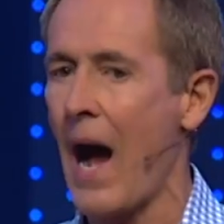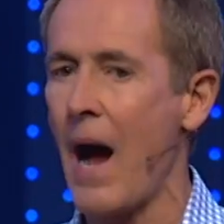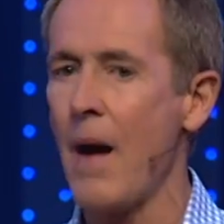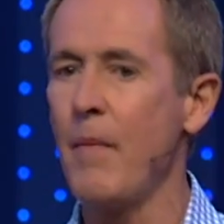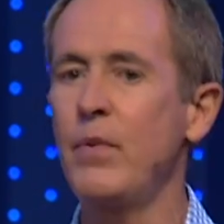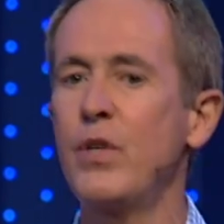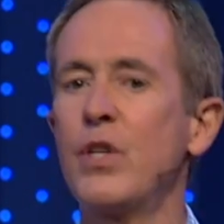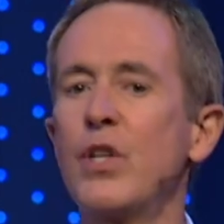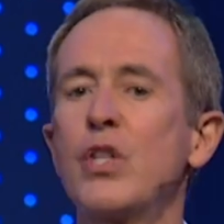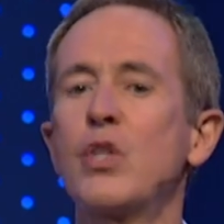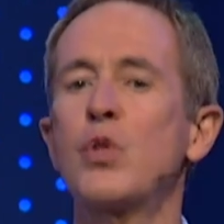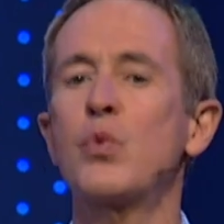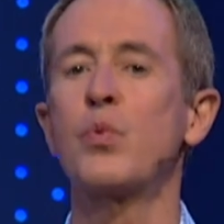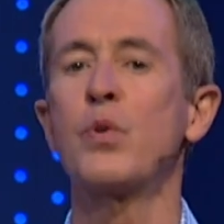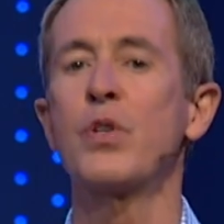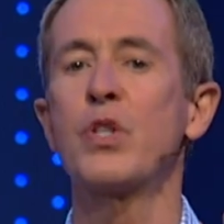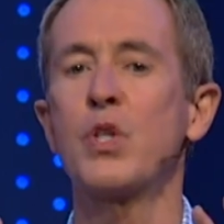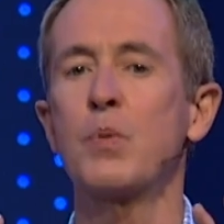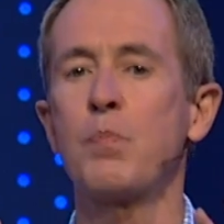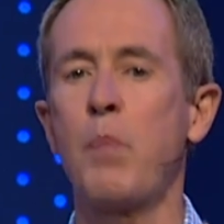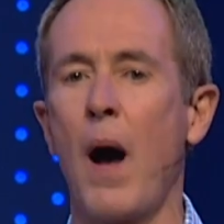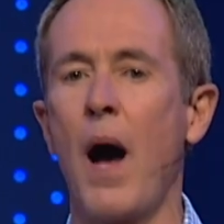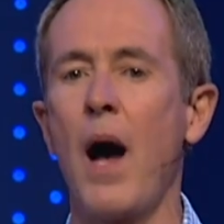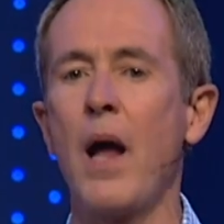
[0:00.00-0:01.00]
I'm just
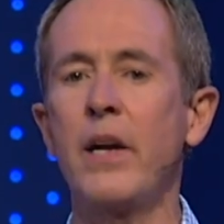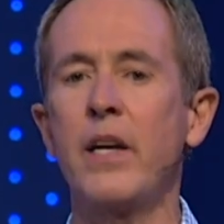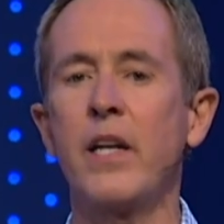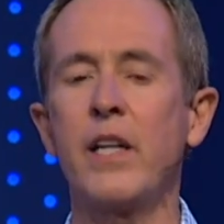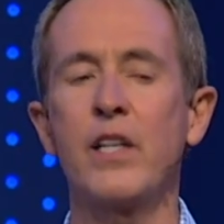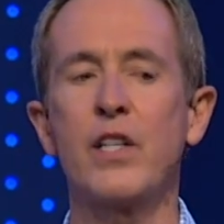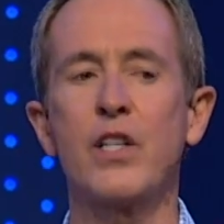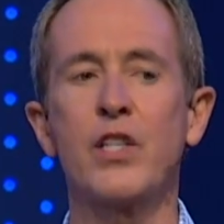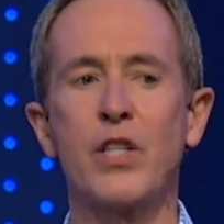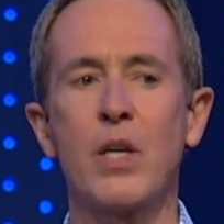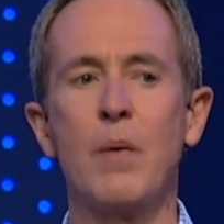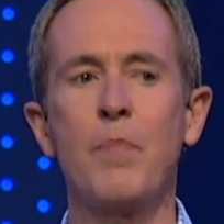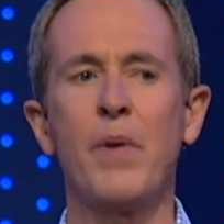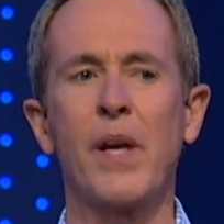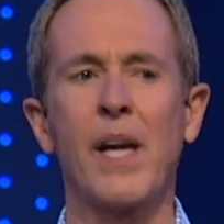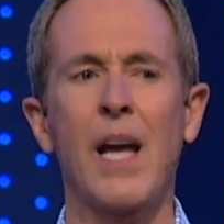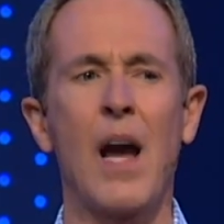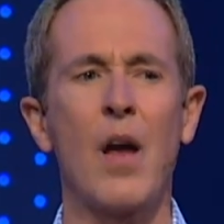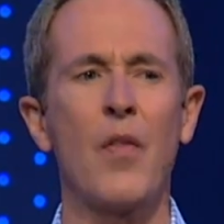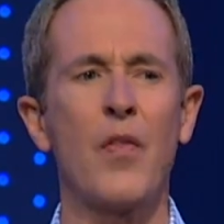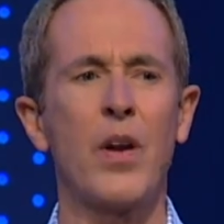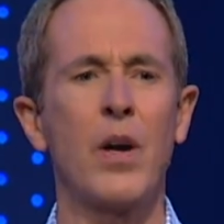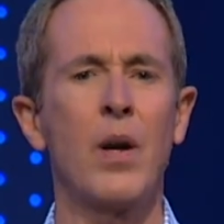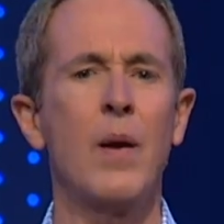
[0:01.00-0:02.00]
responding to
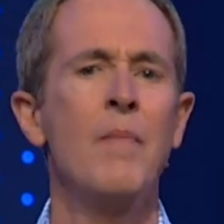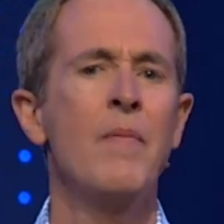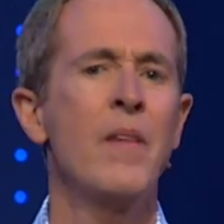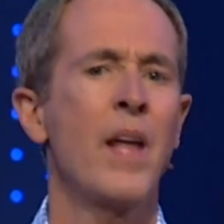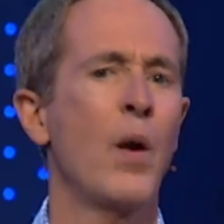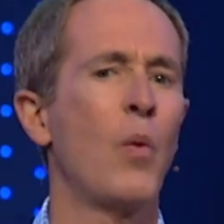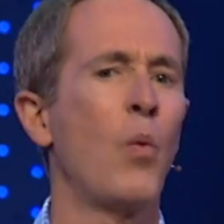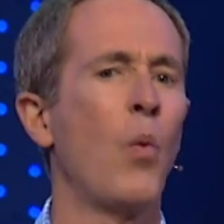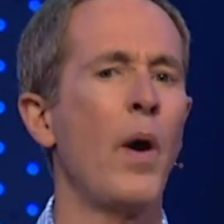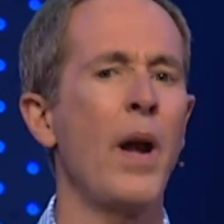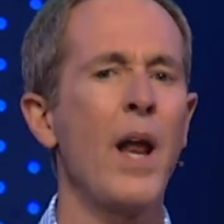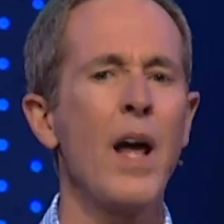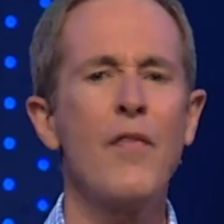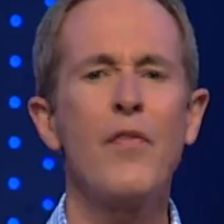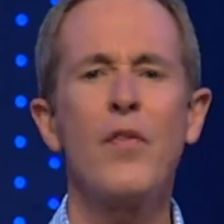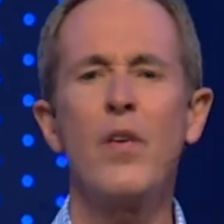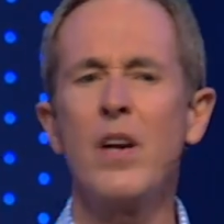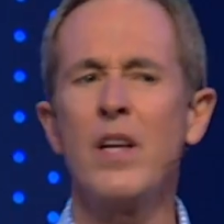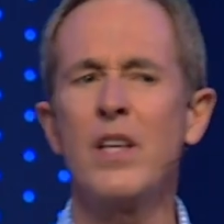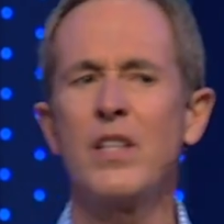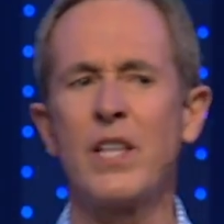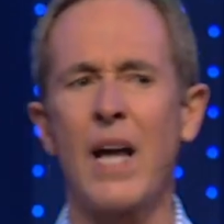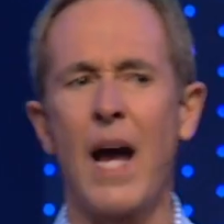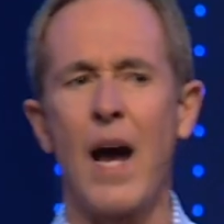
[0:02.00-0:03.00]
something out there, and
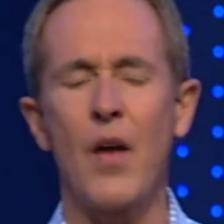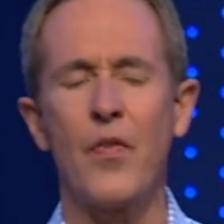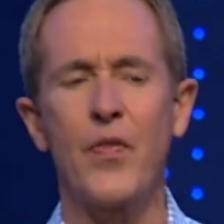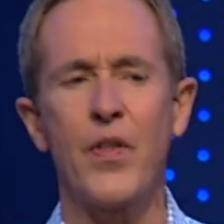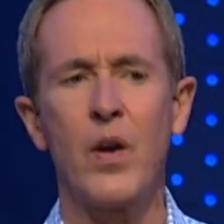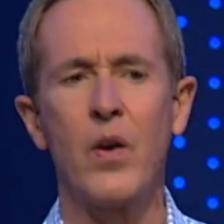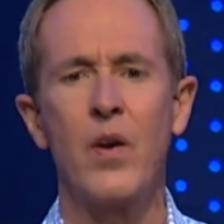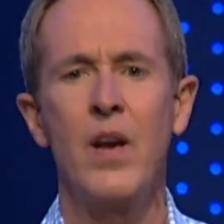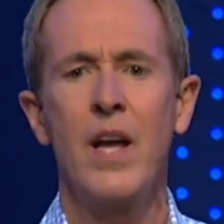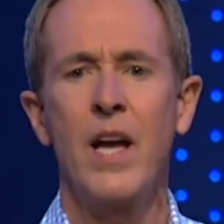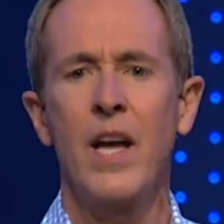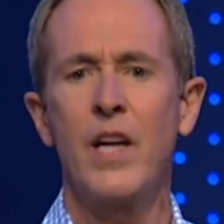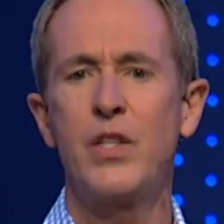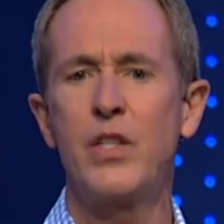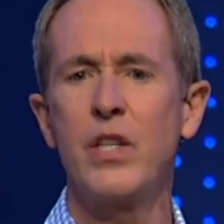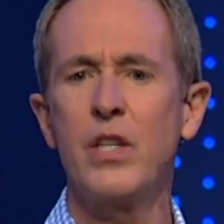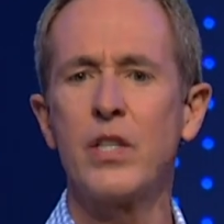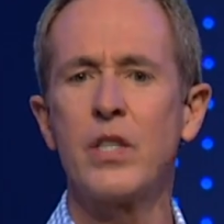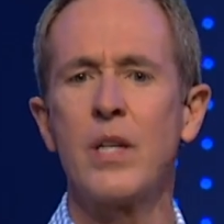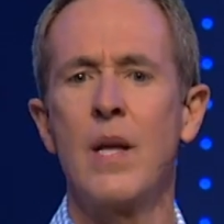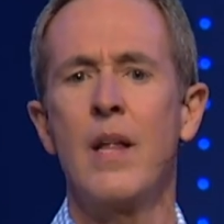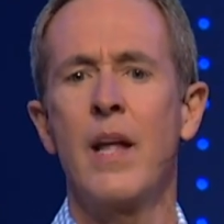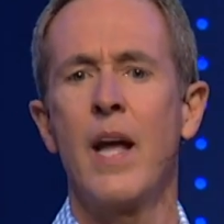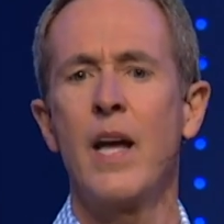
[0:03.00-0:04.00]
whatever it is out there, it
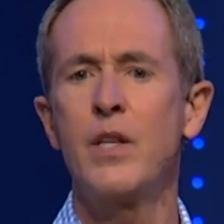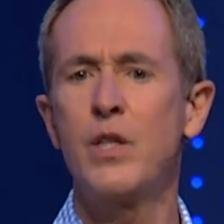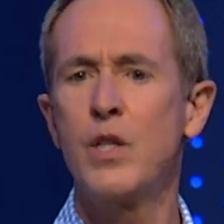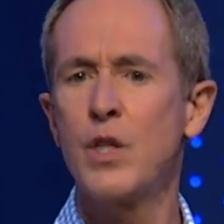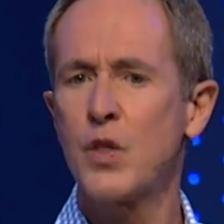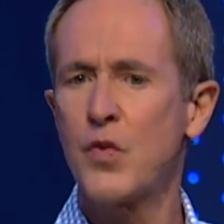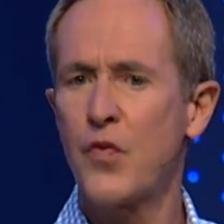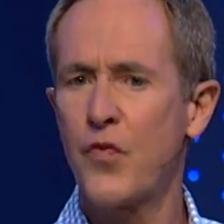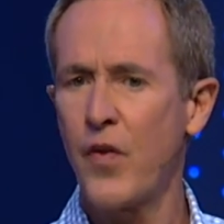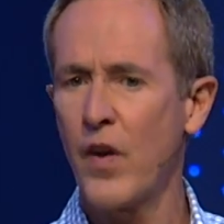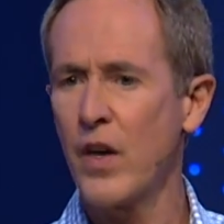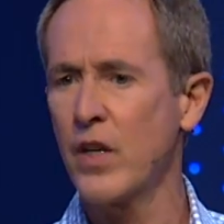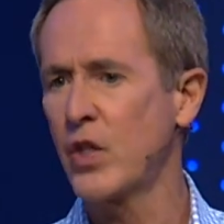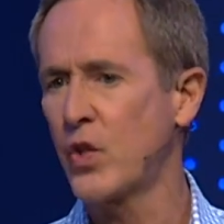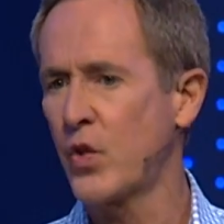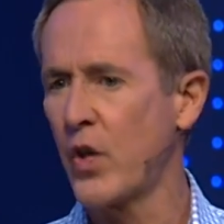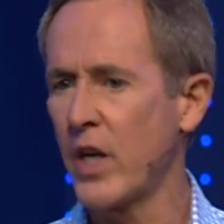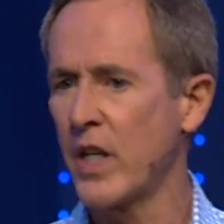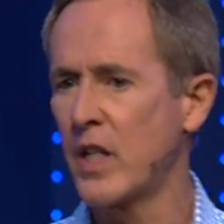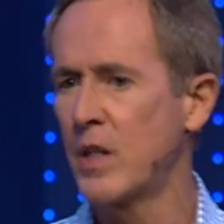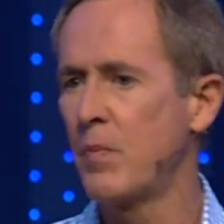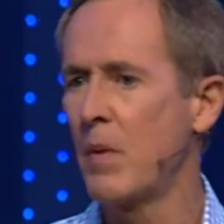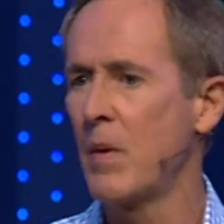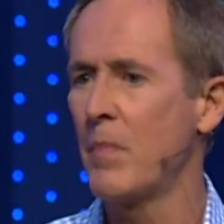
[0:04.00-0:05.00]
just
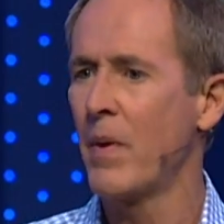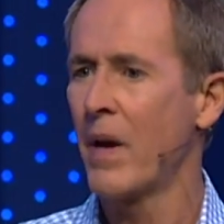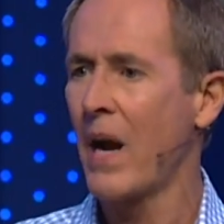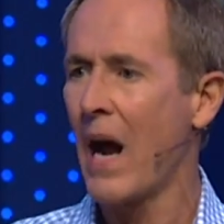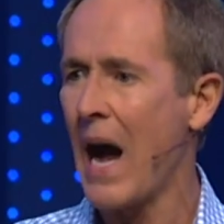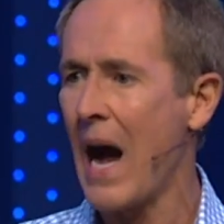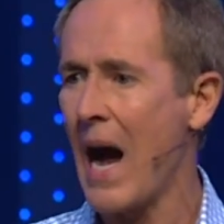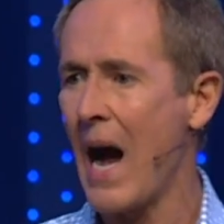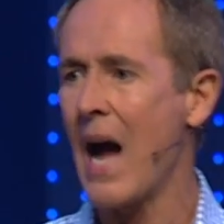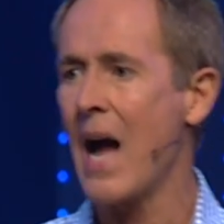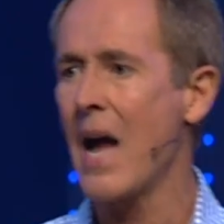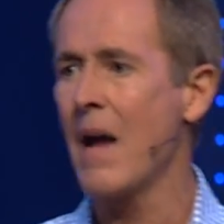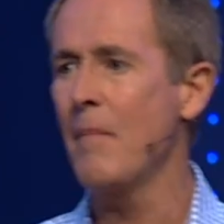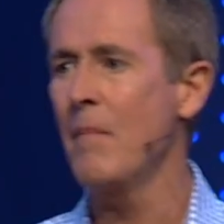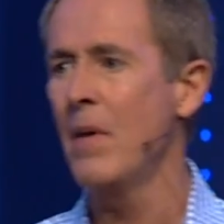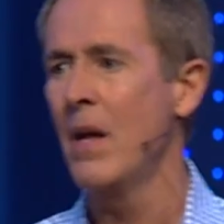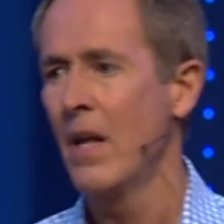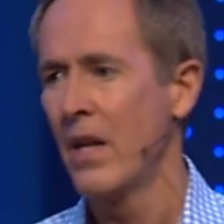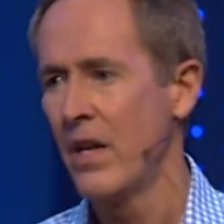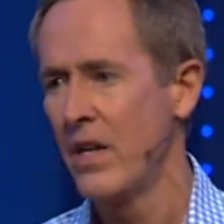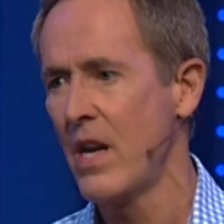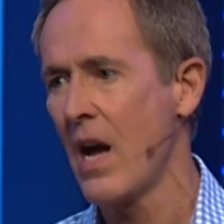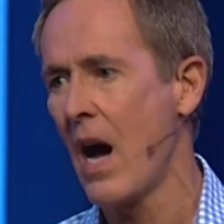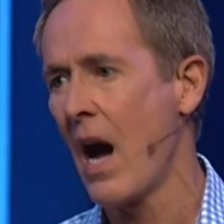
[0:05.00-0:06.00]
frustrates me, but I'm
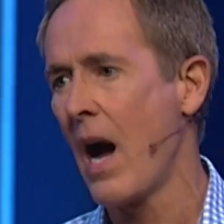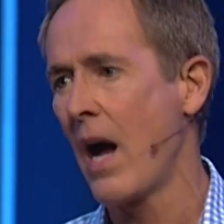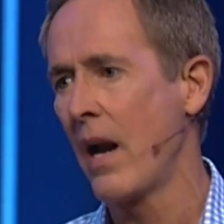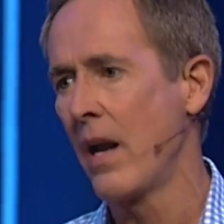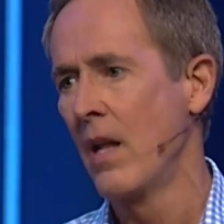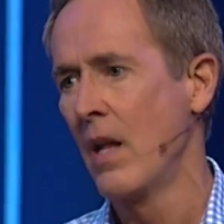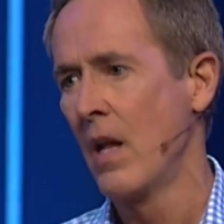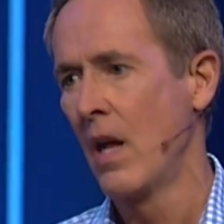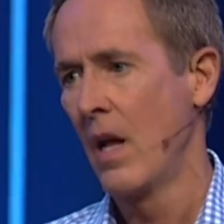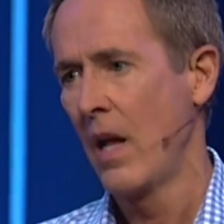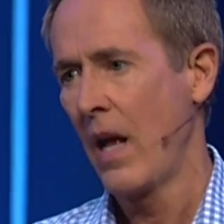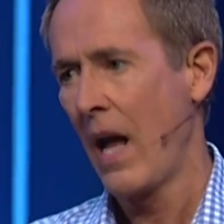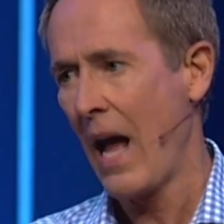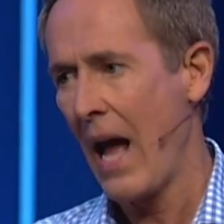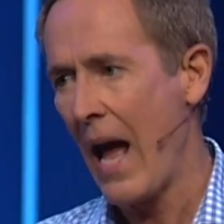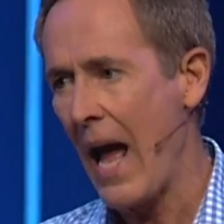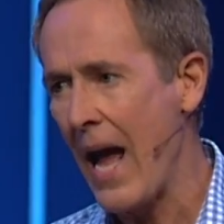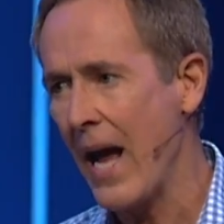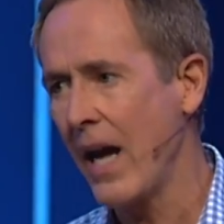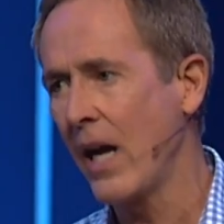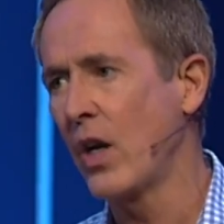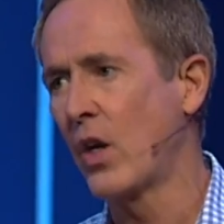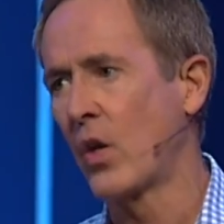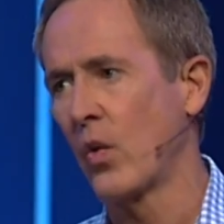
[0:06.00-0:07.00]
not
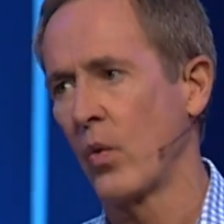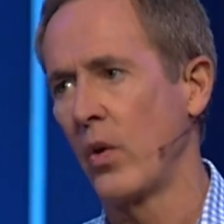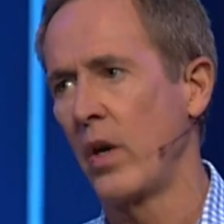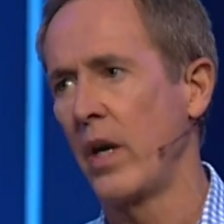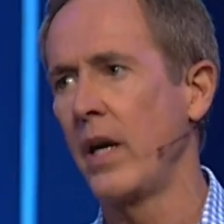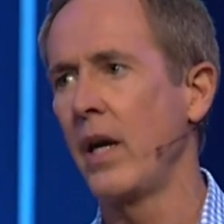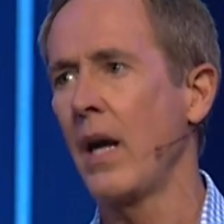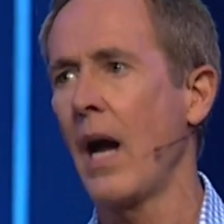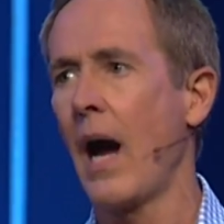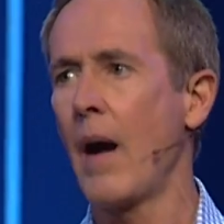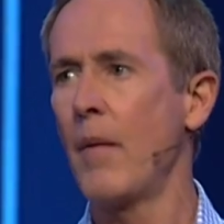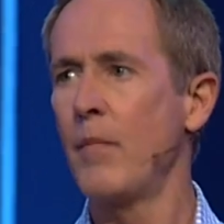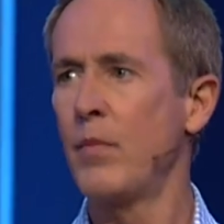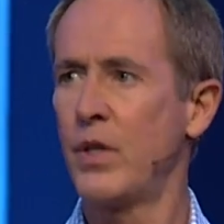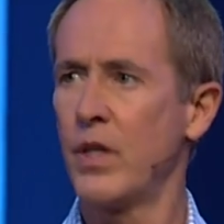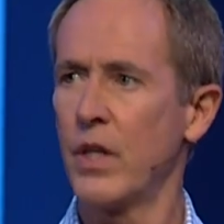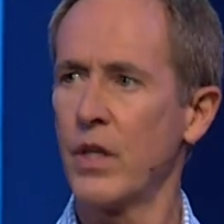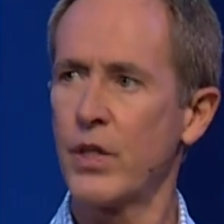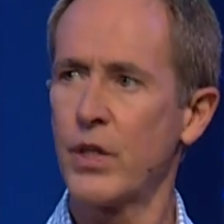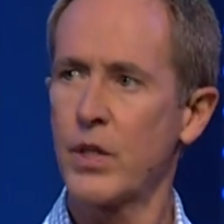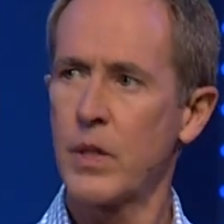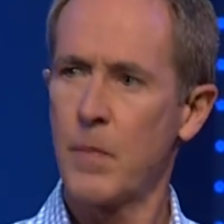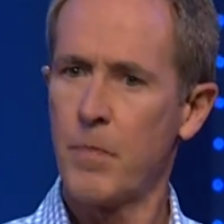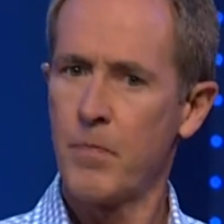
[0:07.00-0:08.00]
angry. I'm
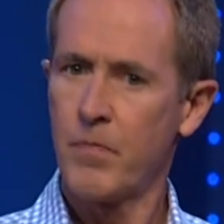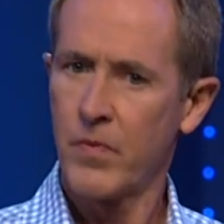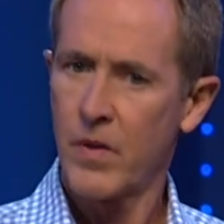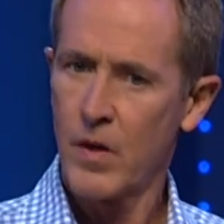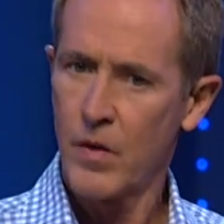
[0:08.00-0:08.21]
just